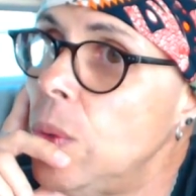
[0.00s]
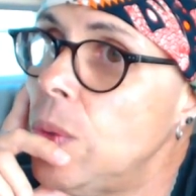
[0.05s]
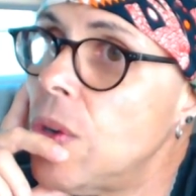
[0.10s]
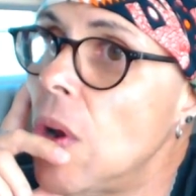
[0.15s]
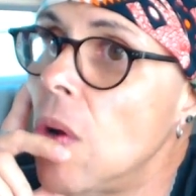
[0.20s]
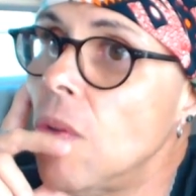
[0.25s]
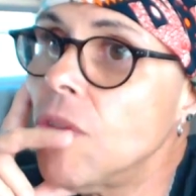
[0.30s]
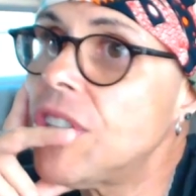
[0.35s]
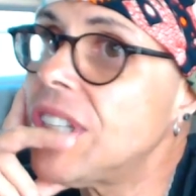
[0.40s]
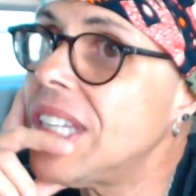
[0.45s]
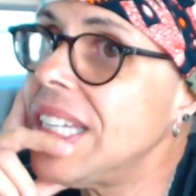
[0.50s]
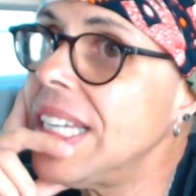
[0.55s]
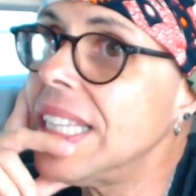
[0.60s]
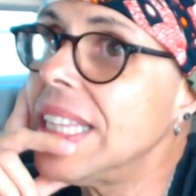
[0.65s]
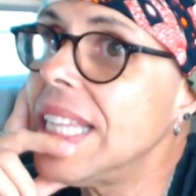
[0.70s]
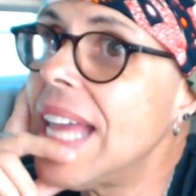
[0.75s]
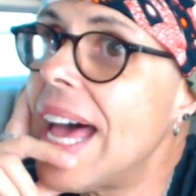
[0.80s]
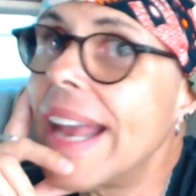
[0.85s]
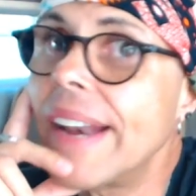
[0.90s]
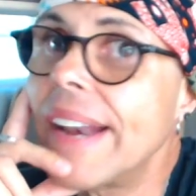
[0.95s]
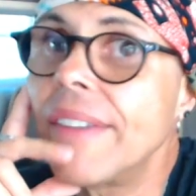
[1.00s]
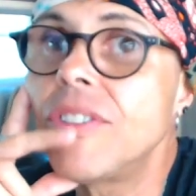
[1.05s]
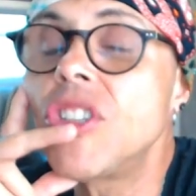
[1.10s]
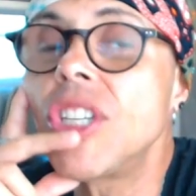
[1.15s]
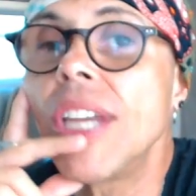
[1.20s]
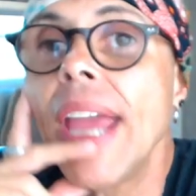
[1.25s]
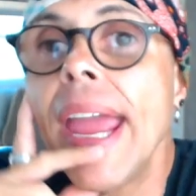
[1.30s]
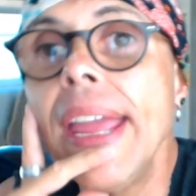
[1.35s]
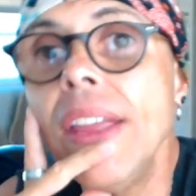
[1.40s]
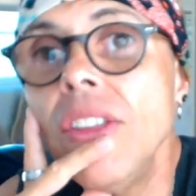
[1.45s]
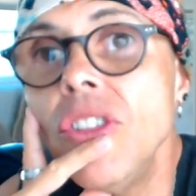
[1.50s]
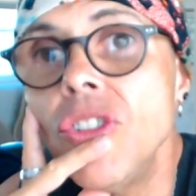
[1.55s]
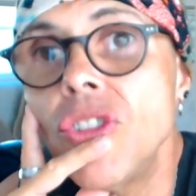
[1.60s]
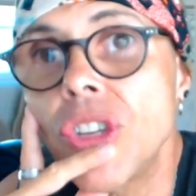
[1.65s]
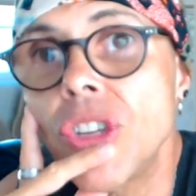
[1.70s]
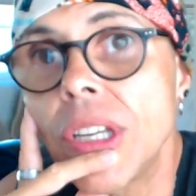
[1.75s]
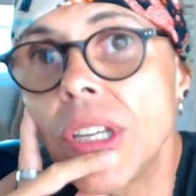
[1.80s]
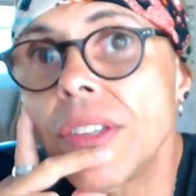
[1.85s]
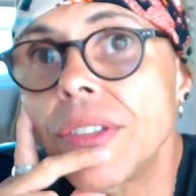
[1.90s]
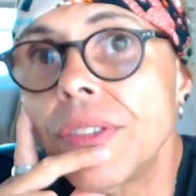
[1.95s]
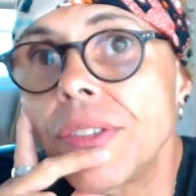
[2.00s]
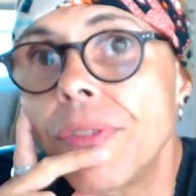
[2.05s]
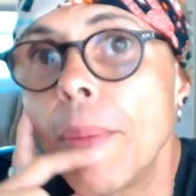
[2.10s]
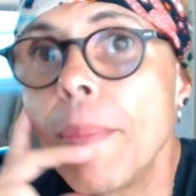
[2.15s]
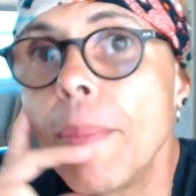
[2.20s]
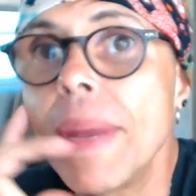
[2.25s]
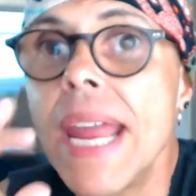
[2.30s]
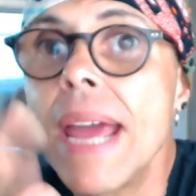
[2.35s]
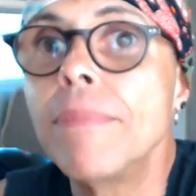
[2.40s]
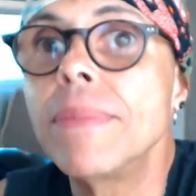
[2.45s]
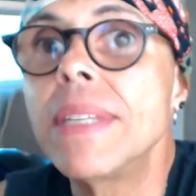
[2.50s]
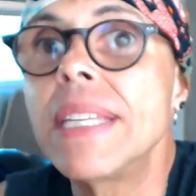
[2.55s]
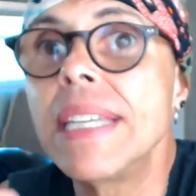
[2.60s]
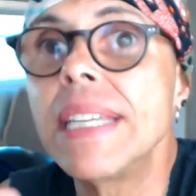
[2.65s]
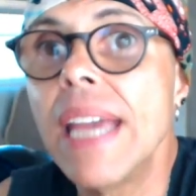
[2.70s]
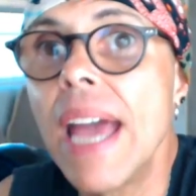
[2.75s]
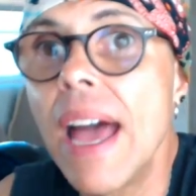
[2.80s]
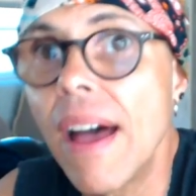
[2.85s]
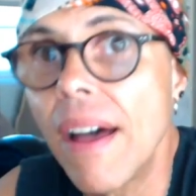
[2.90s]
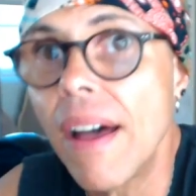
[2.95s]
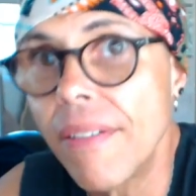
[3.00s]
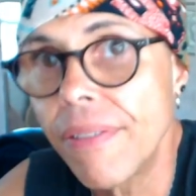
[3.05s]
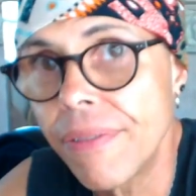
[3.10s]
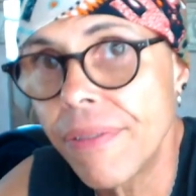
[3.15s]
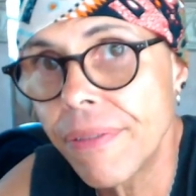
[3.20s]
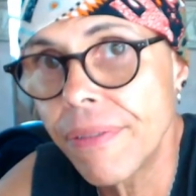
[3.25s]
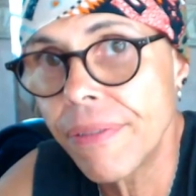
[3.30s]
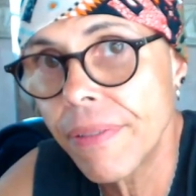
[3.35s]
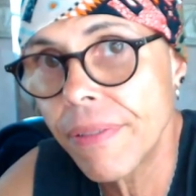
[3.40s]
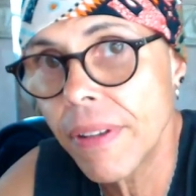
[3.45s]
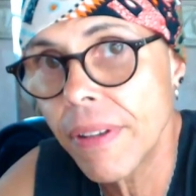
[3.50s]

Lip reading: don't see a lot of changes from an MTF